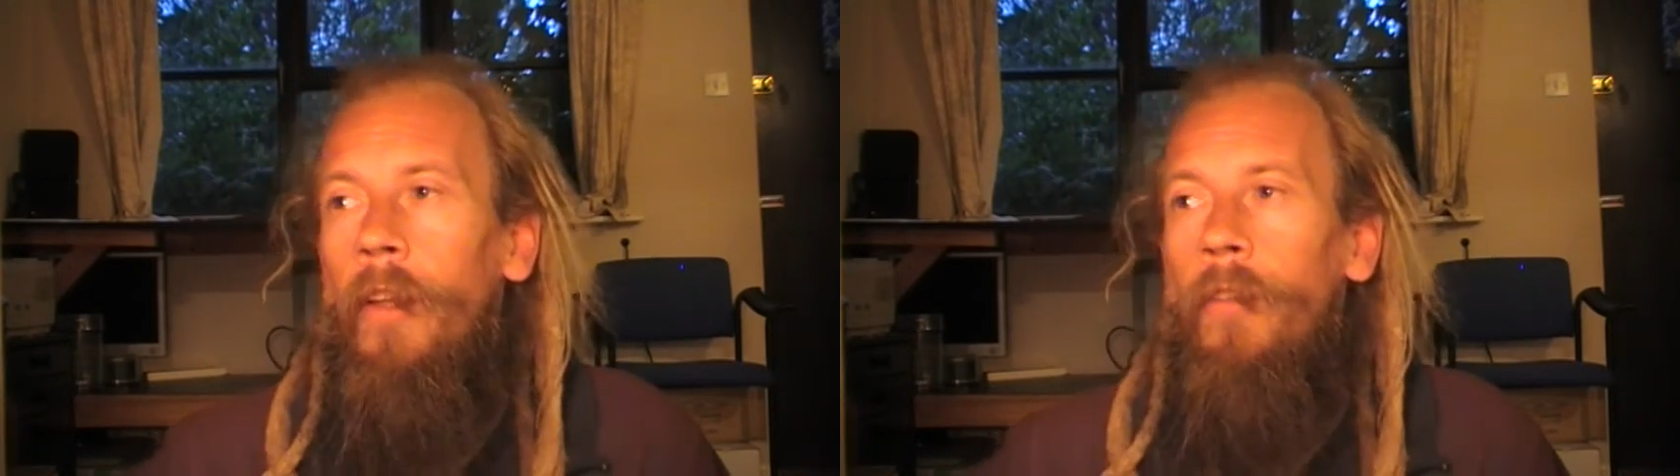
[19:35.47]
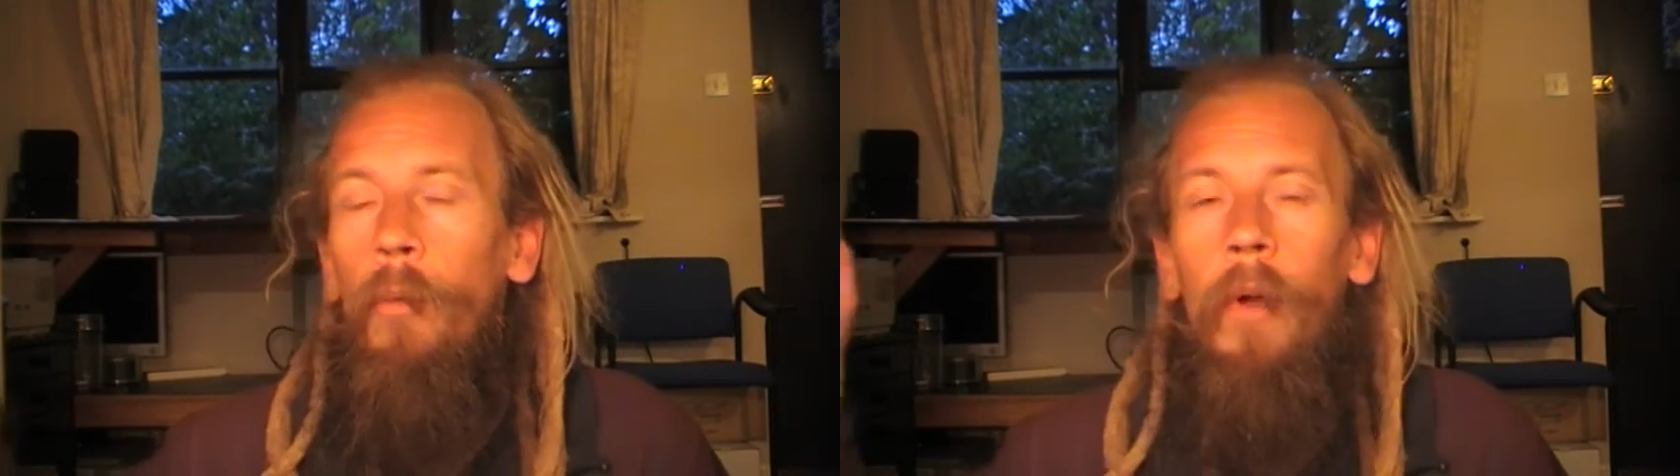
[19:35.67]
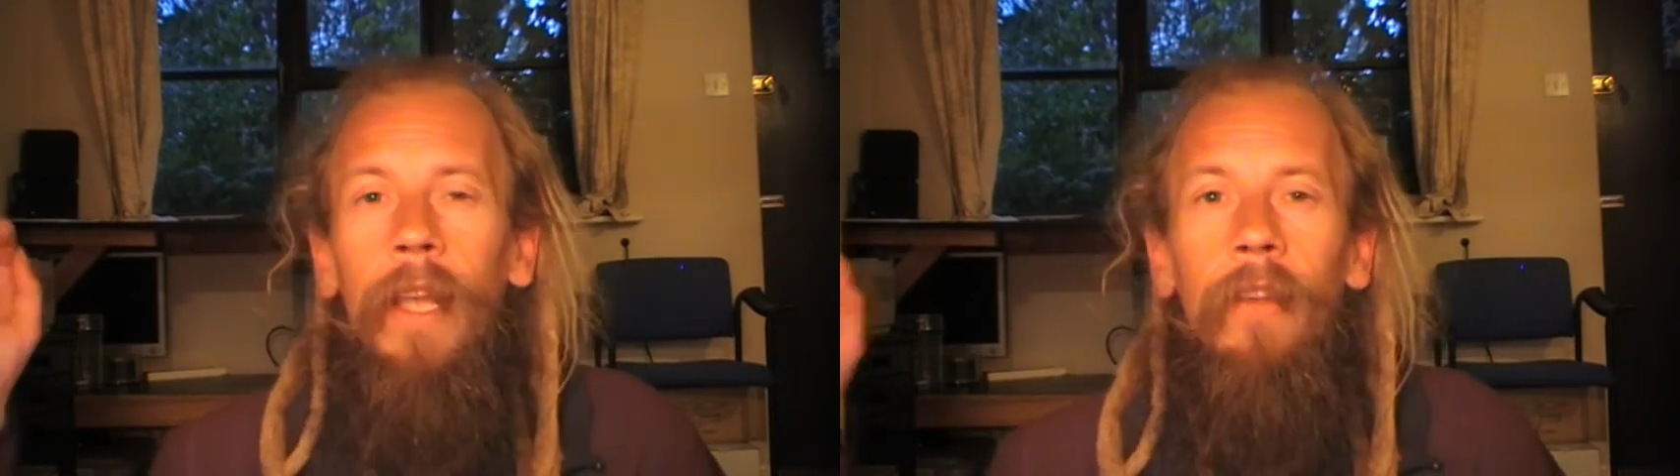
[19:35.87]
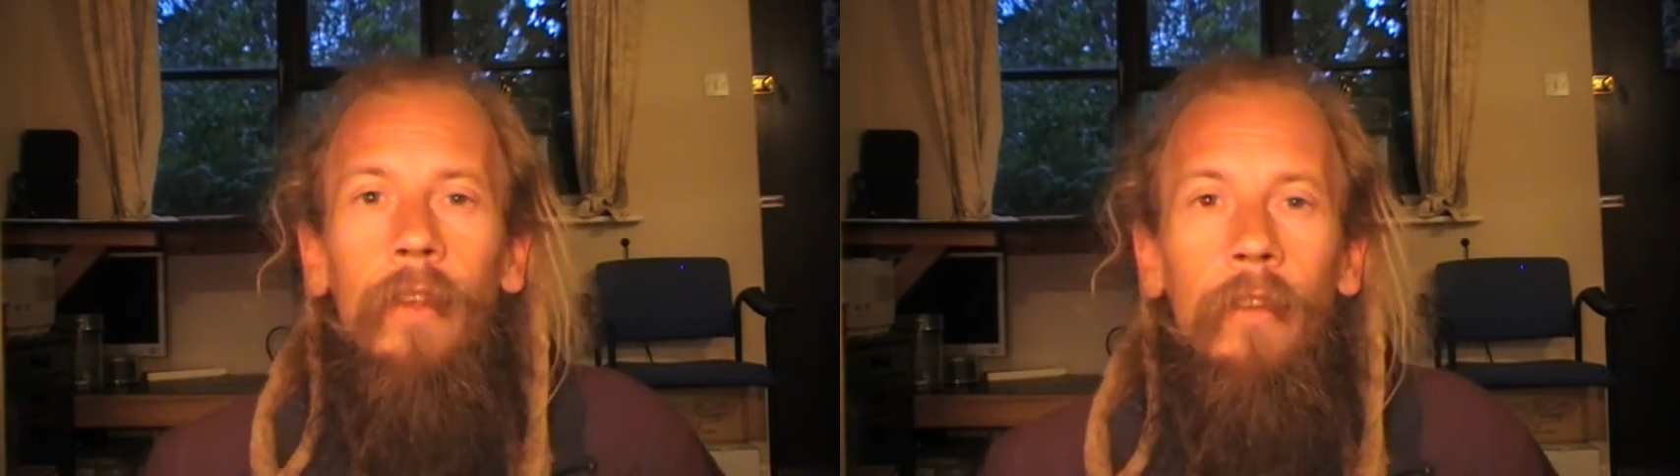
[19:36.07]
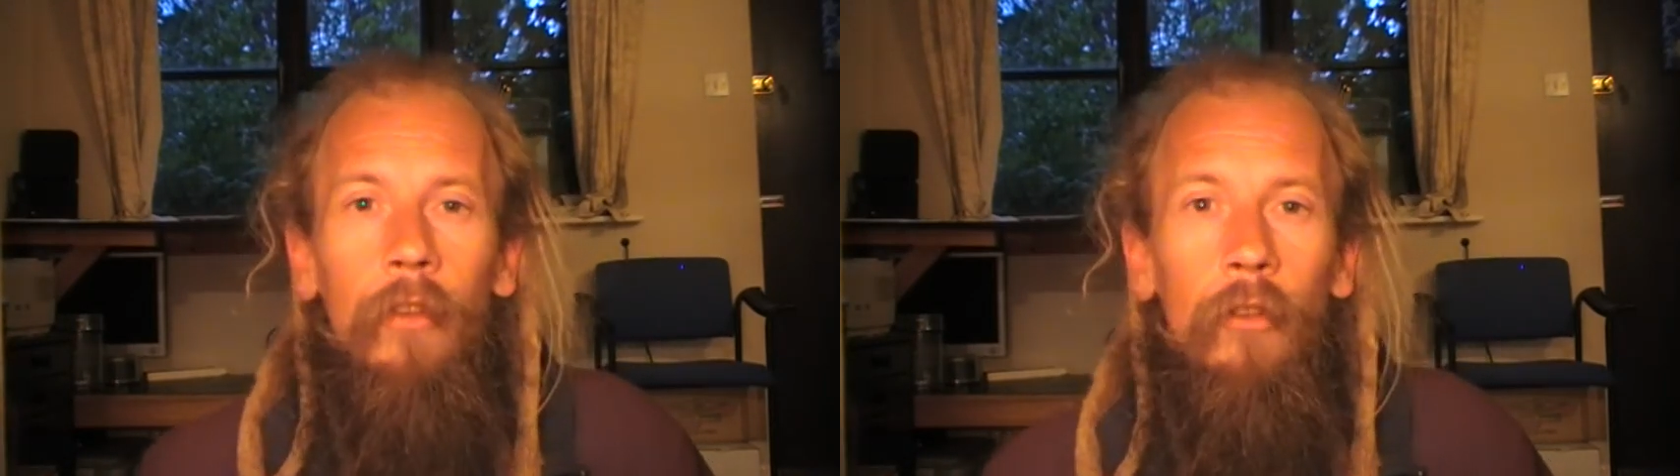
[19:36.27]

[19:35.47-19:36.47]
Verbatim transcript: So what he says is